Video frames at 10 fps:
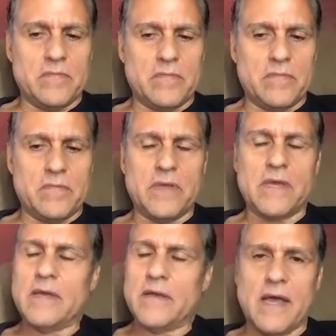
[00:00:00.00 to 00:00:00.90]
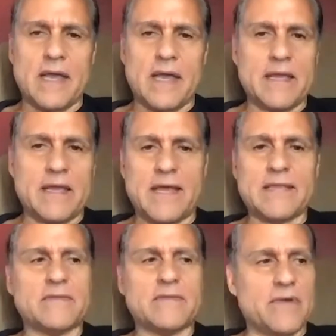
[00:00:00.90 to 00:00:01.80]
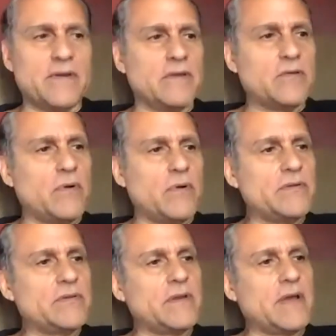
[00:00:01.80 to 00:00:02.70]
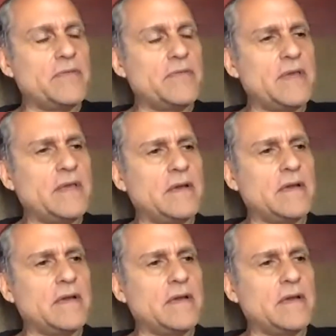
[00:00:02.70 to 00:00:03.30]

yeah, I, that's a very good question. I think uh,